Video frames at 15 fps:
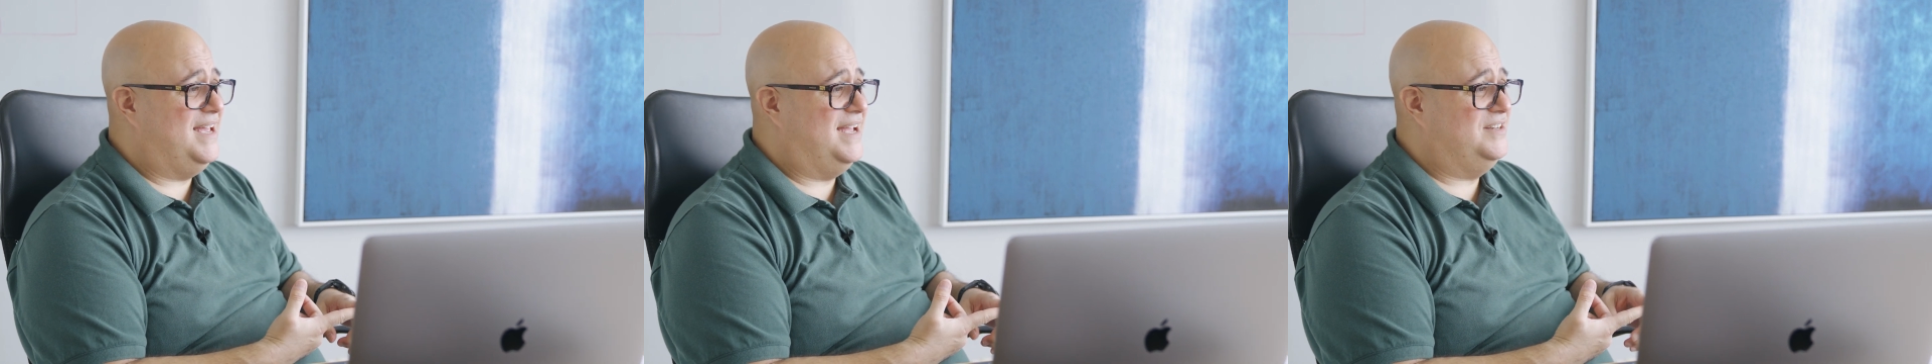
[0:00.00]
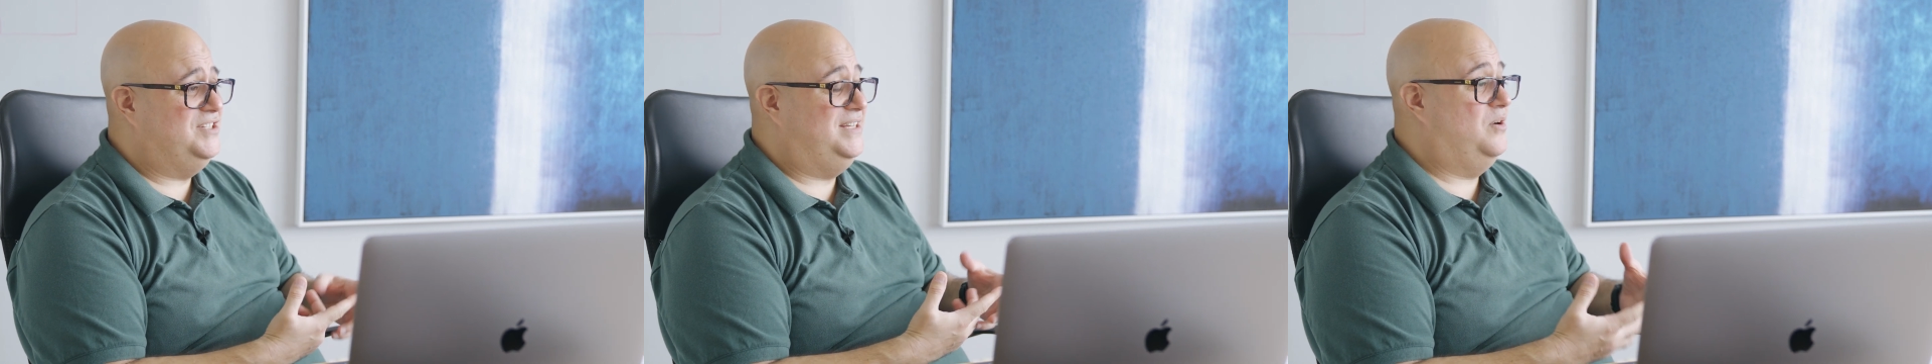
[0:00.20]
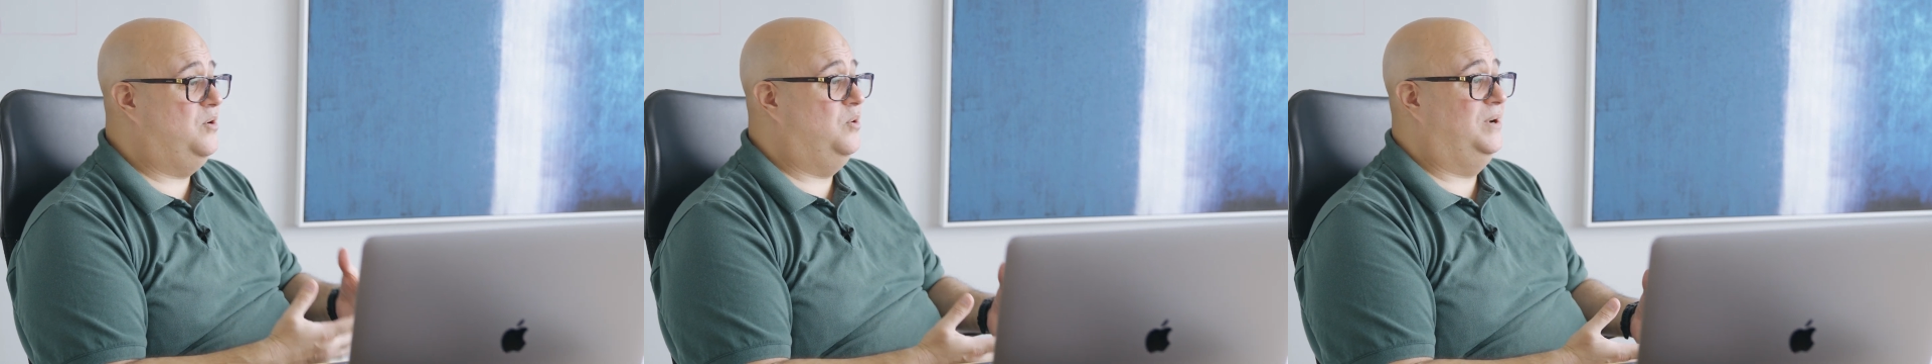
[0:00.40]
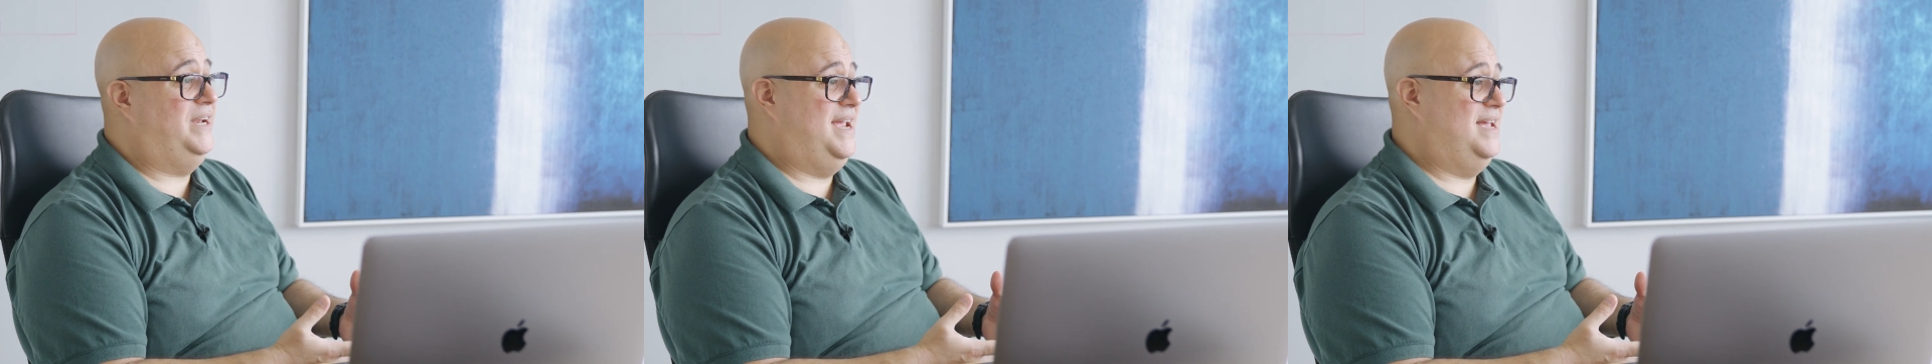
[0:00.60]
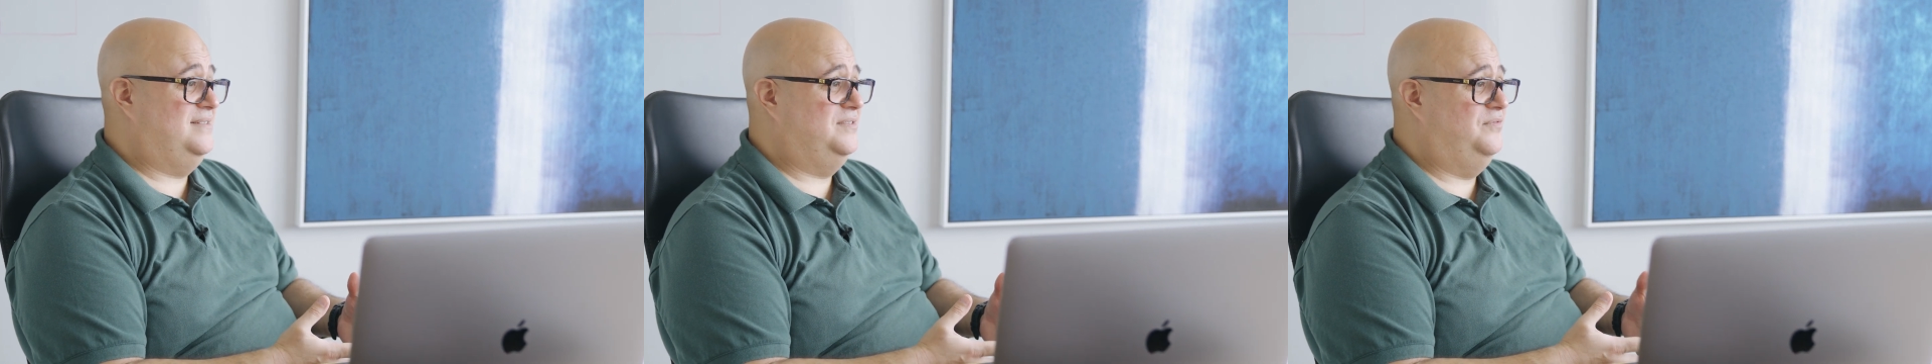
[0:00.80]
that she
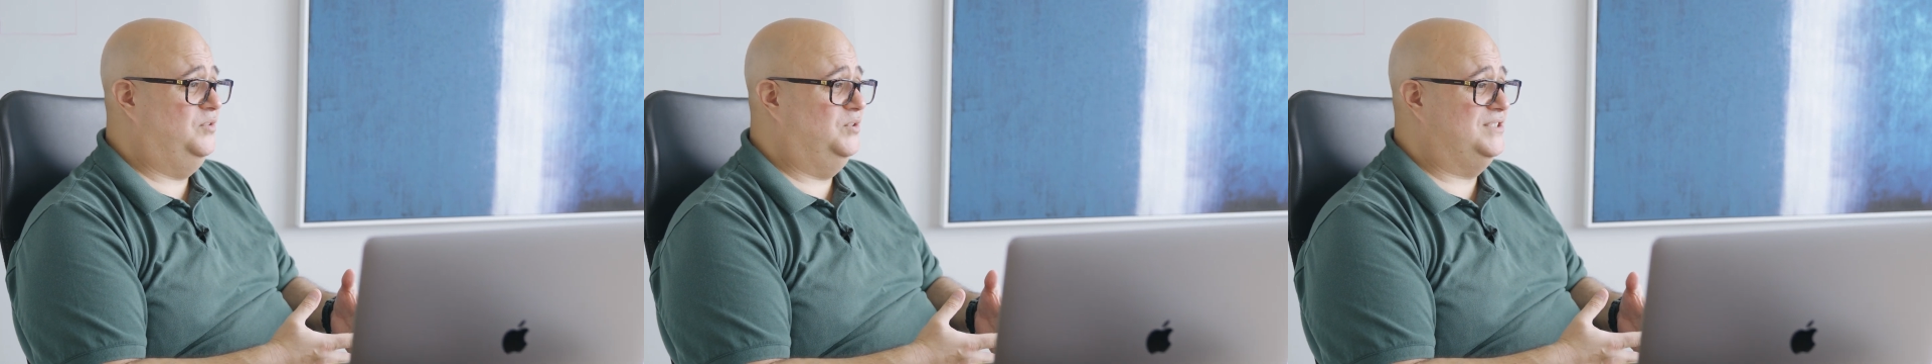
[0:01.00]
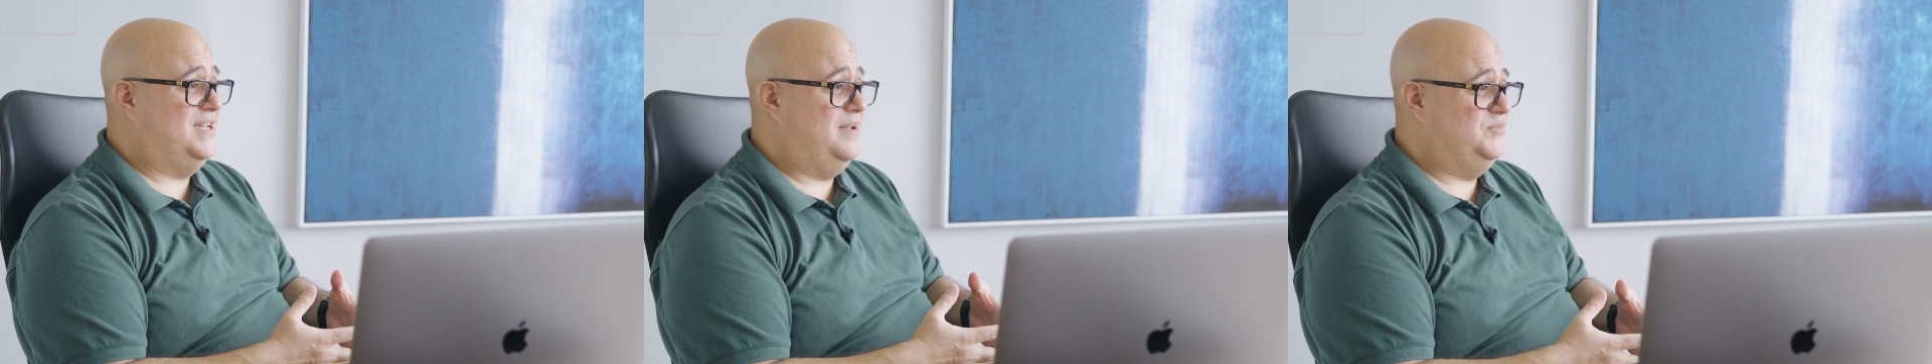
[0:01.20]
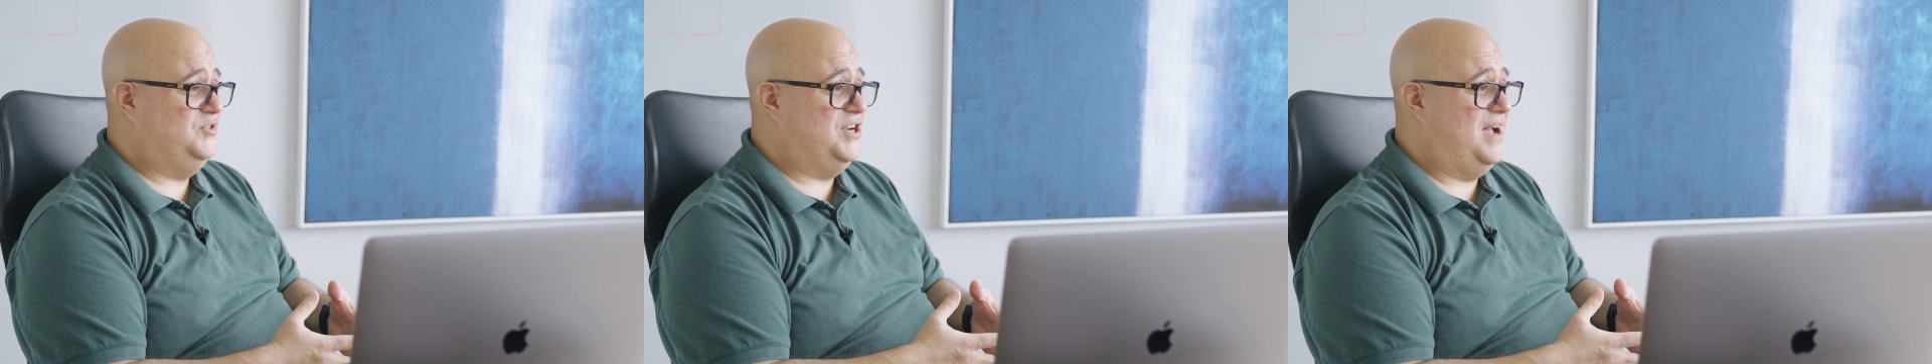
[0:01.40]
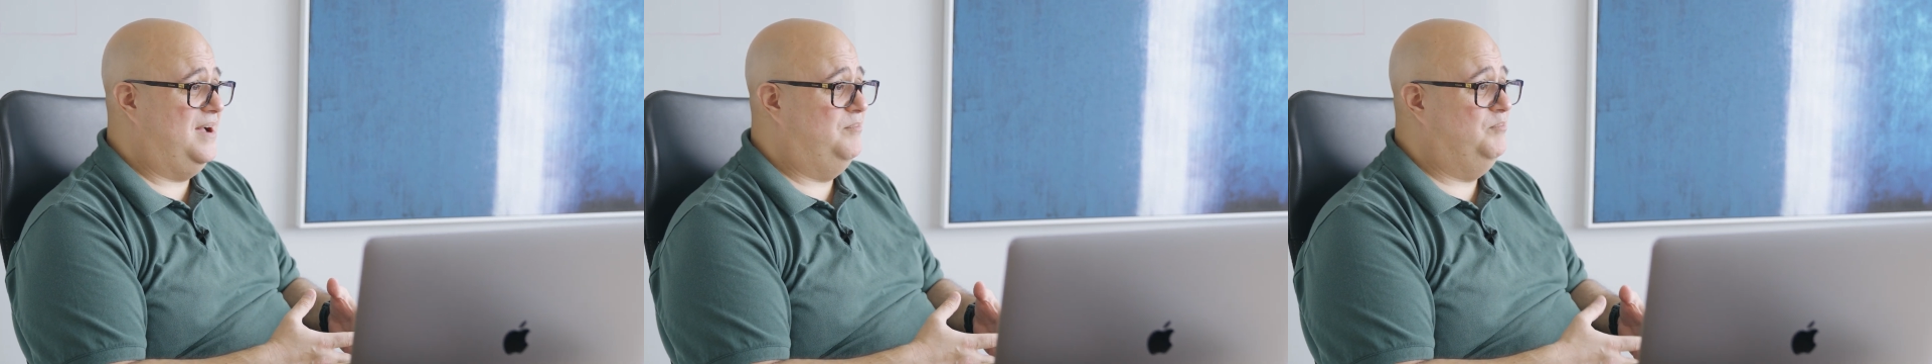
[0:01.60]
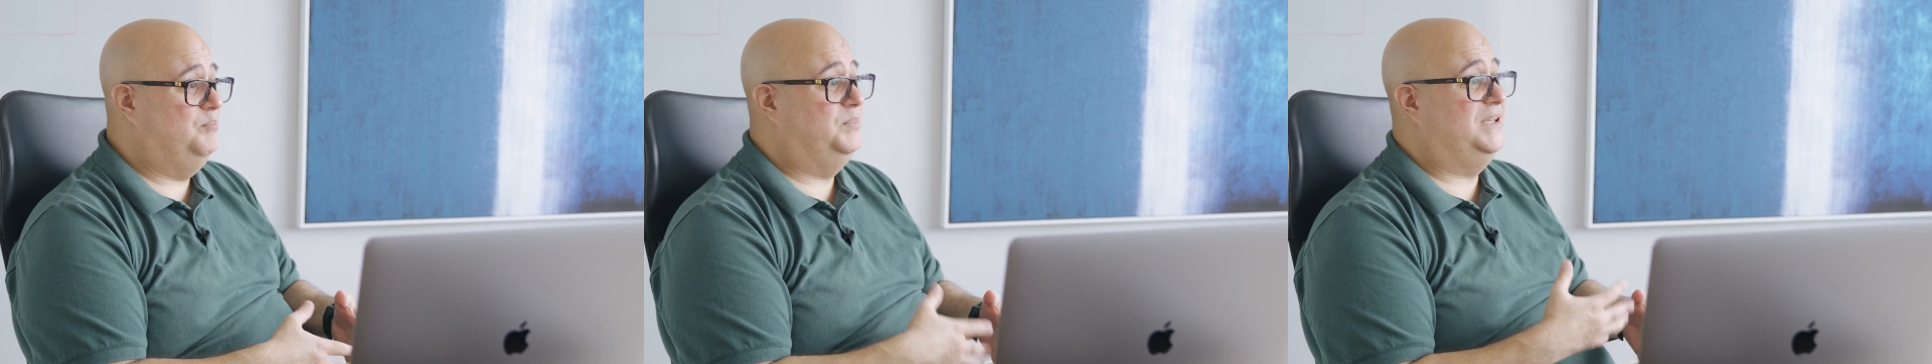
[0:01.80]
already has a full-time job,